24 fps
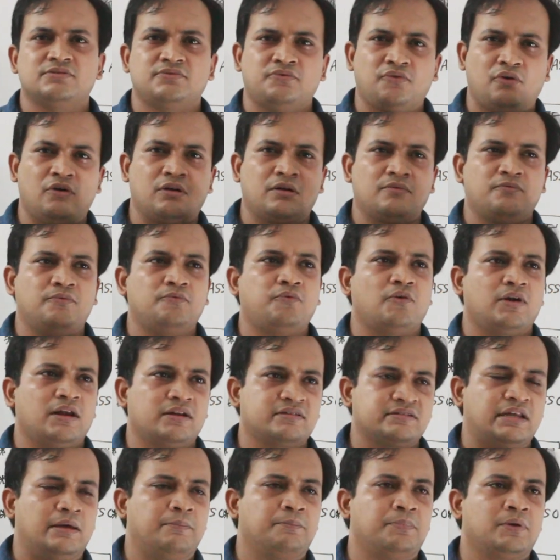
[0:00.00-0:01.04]
For
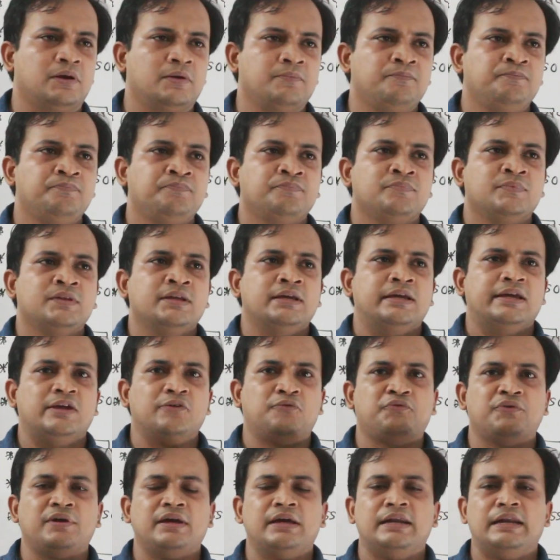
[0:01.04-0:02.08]
example,
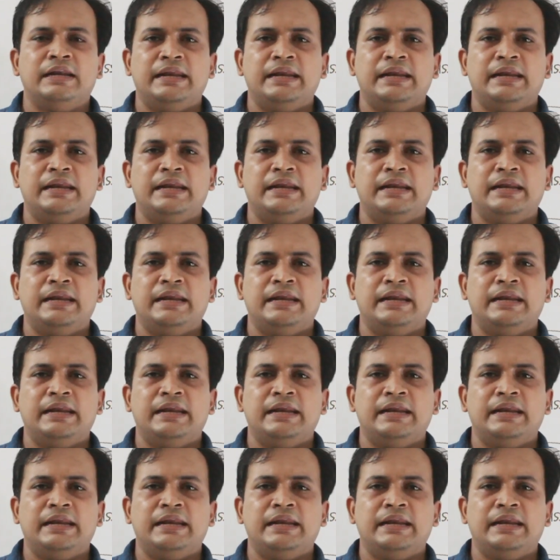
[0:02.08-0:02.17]
if a